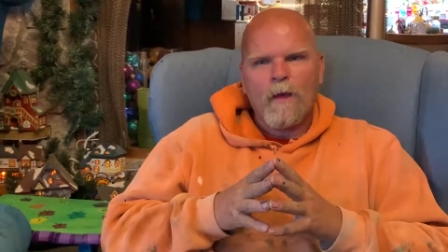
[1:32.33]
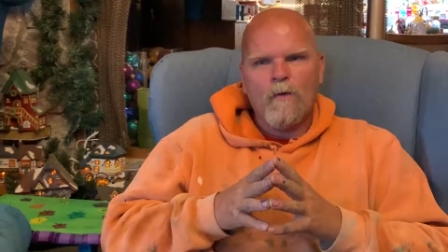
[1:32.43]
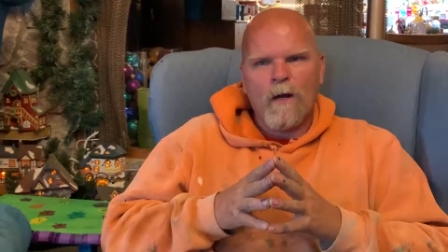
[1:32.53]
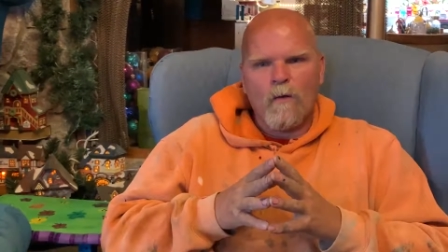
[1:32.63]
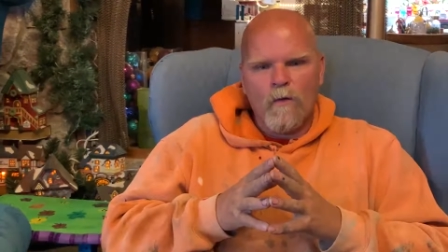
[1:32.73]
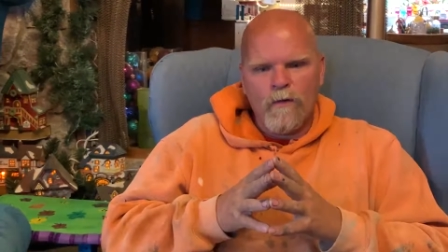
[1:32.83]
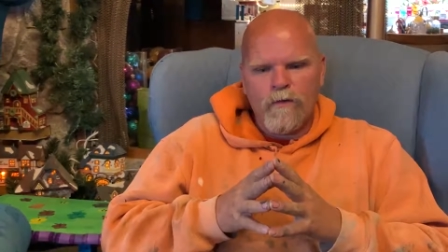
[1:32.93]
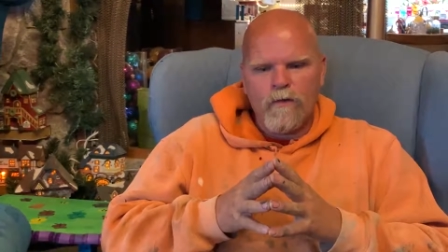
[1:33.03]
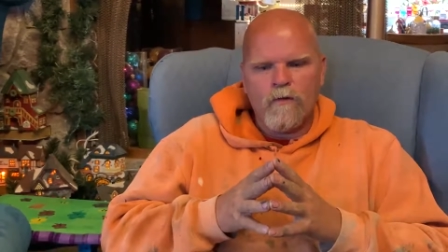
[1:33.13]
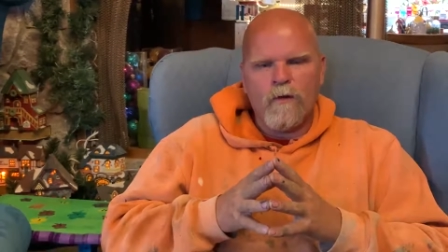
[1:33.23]
What I would
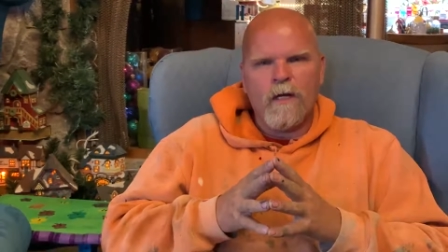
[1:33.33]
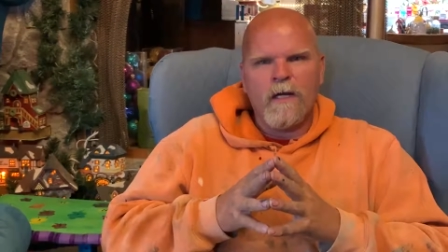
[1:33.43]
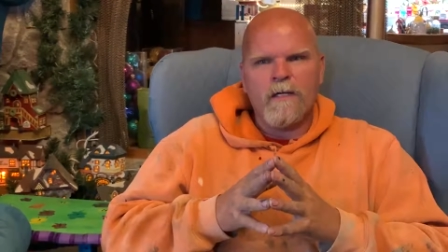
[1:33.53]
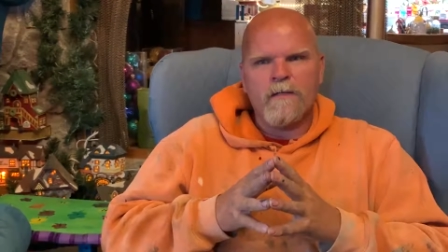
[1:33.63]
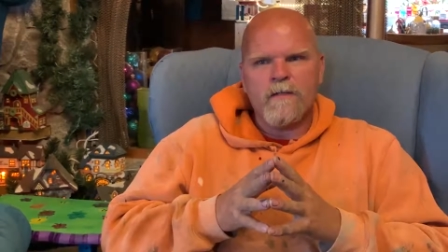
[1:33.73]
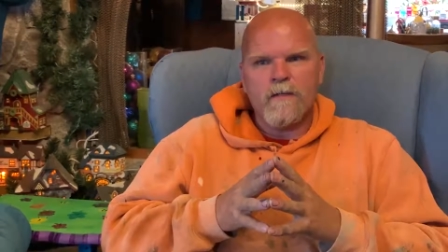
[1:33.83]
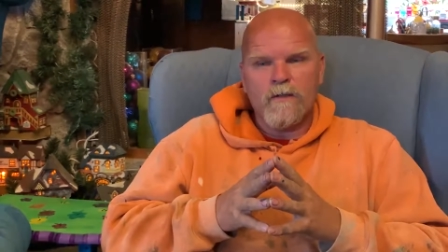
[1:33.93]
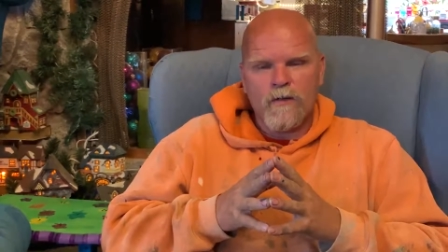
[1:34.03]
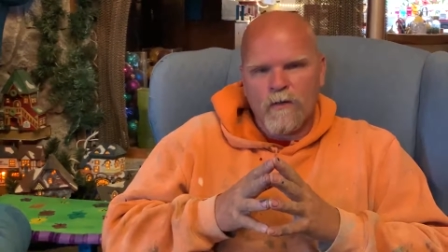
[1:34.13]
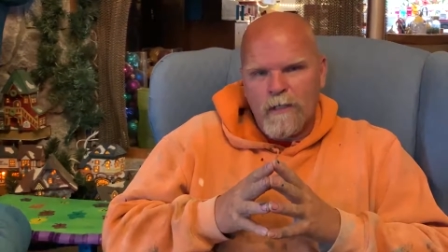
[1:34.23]
do is
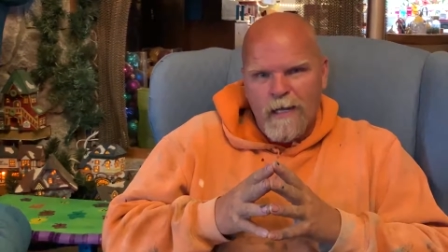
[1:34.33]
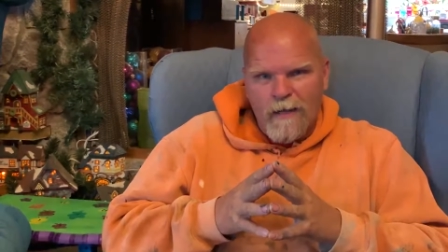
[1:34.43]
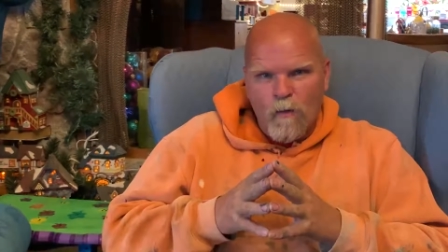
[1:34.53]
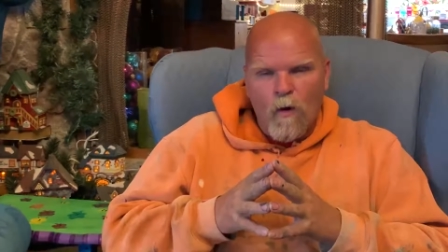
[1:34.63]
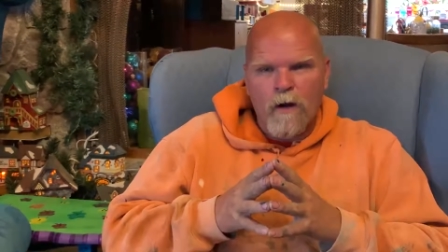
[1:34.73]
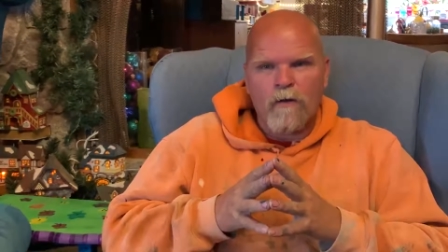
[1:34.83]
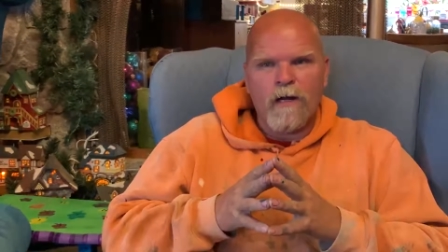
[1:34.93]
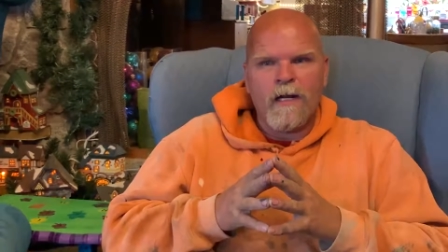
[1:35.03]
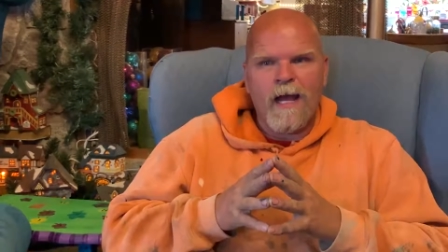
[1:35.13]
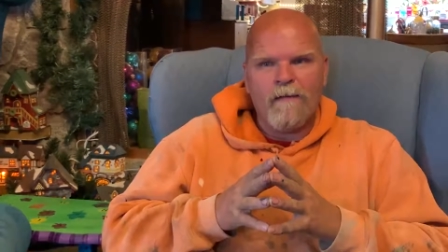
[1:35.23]
certainly take the water
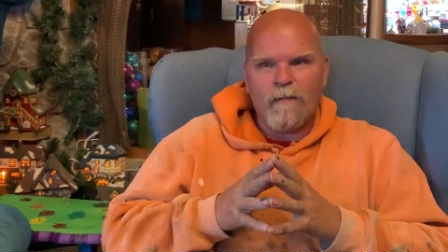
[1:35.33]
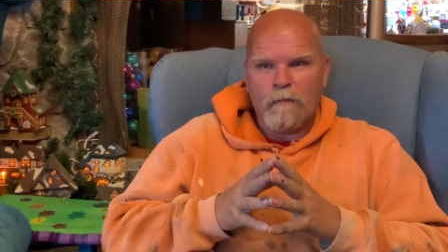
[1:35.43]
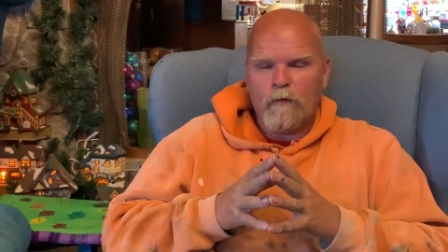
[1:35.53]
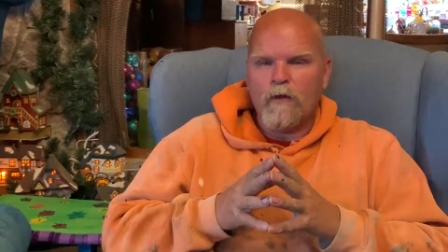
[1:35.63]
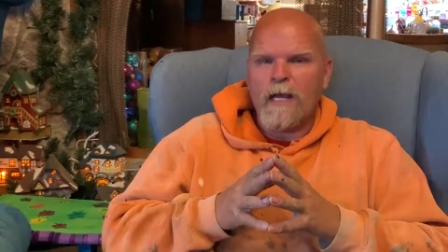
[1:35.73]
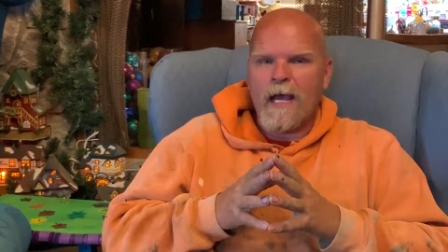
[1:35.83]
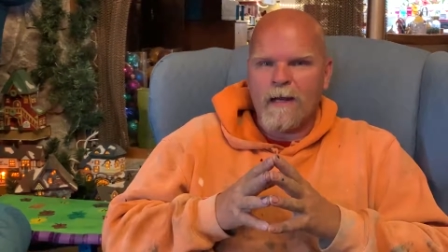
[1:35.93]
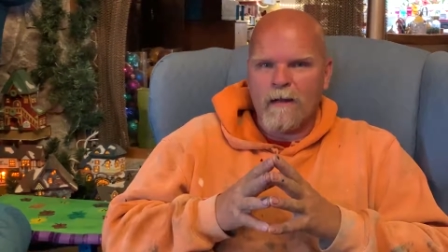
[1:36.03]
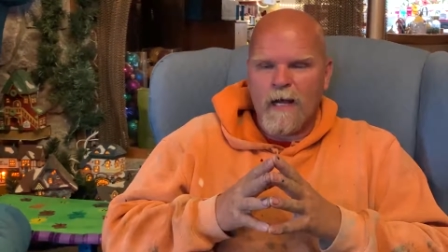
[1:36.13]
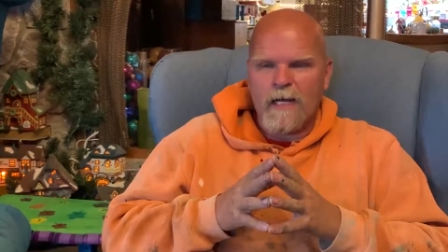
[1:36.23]
in and have it fully
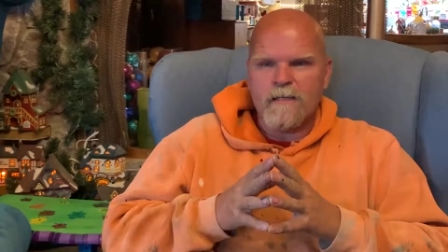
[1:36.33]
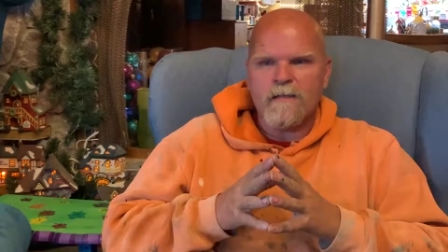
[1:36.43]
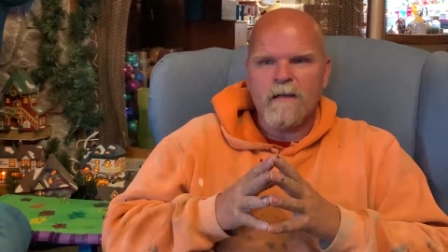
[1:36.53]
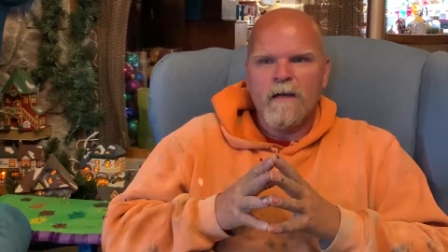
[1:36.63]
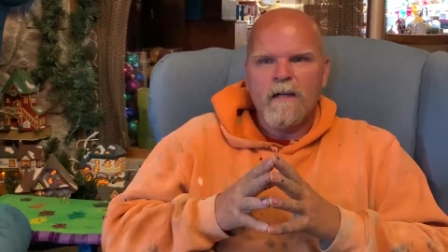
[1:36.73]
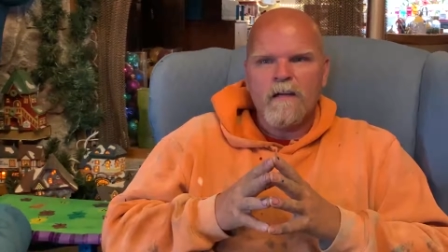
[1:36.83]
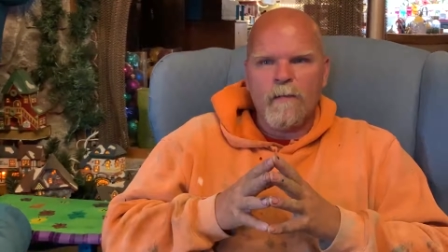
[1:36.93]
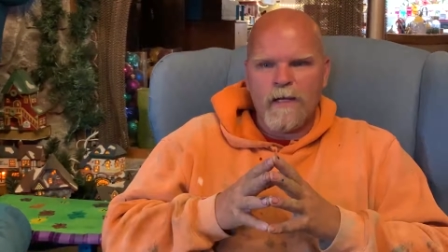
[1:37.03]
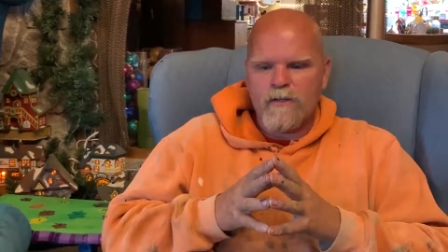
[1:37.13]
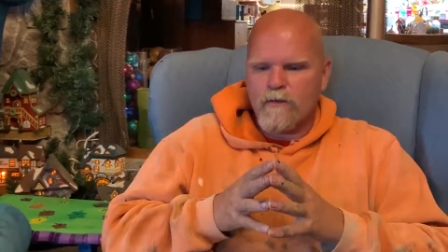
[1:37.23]
analyzed to
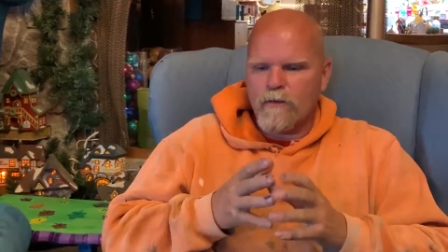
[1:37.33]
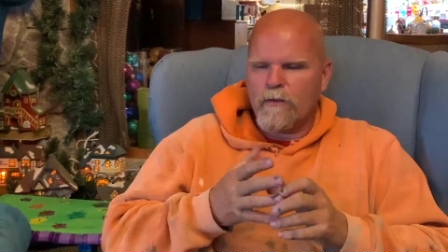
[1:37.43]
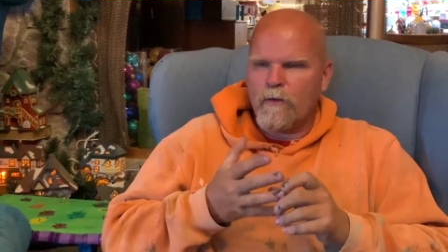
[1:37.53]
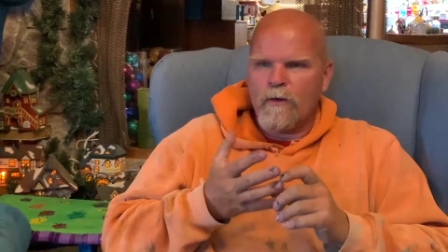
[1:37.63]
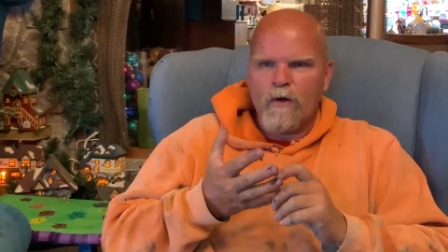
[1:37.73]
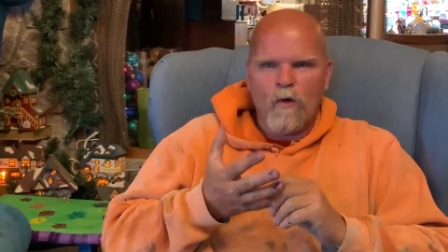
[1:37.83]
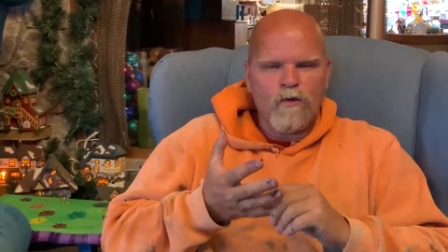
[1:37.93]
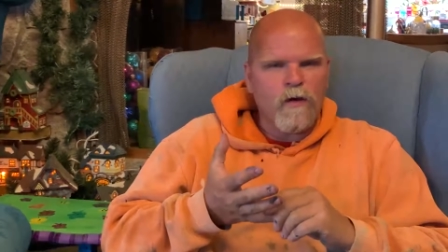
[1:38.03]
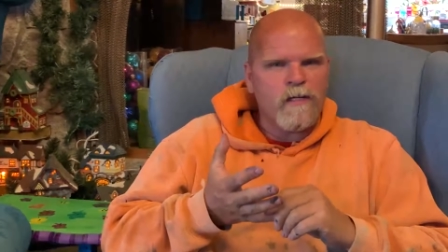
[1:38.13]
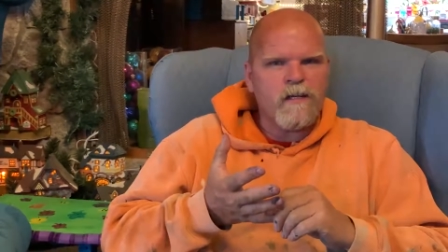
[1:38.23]
make sure that there are no
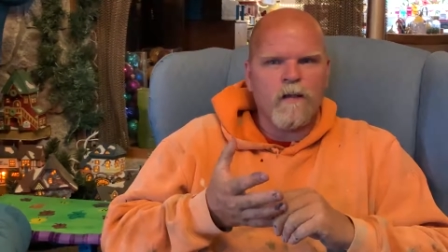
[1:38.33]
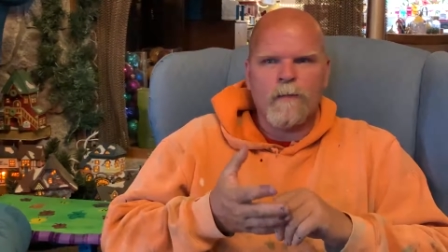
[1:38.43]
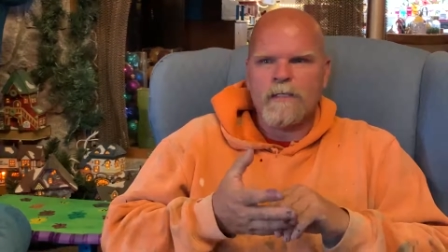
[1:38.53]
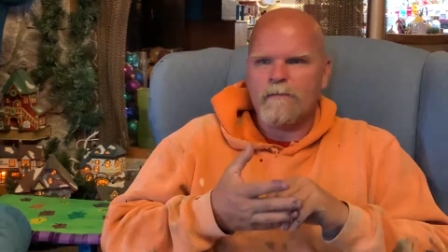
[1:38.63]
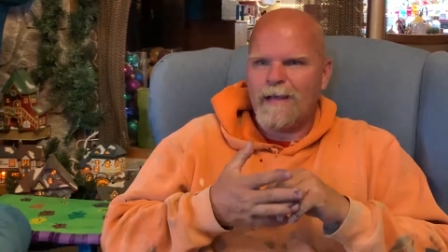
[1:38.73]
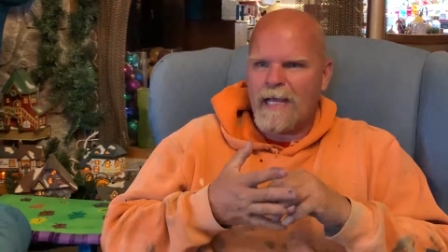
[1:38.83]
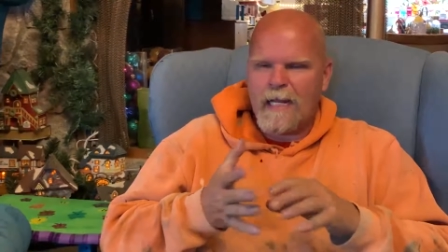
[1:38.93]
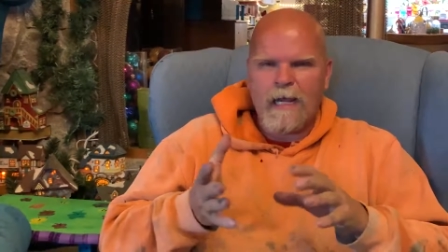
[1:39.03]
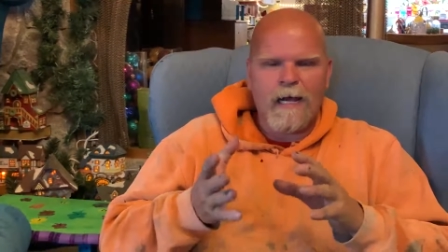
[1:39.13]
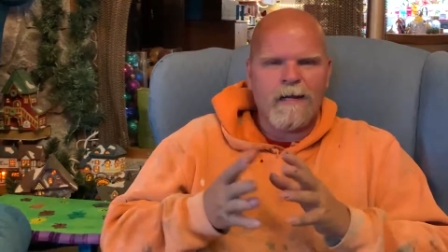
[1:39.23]
trace elements of
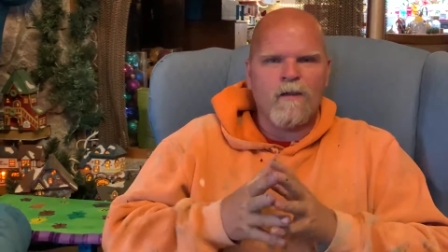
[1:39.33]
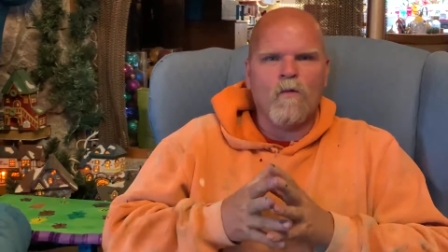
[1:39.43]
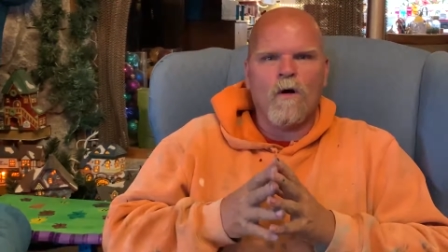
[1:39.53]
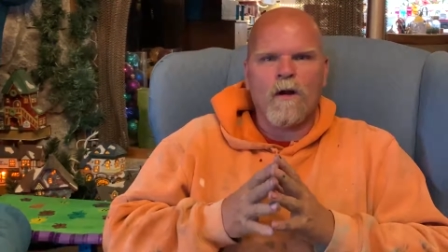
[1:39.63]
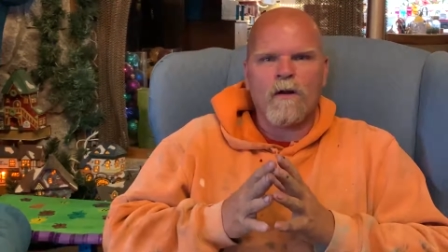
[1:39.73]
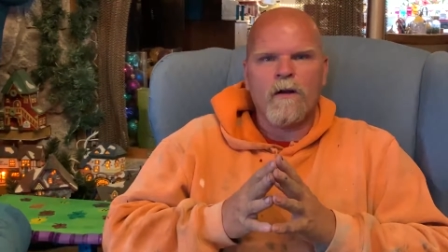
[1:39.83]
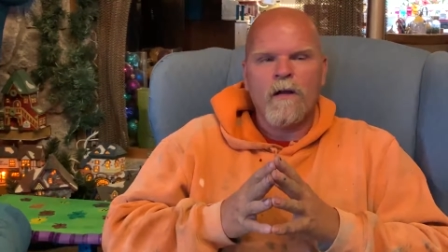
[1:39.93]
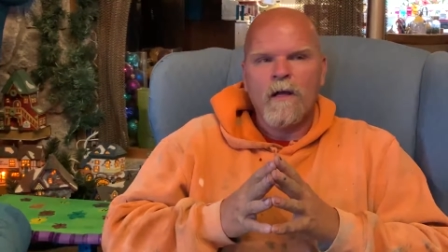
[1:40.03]
any kind in the water.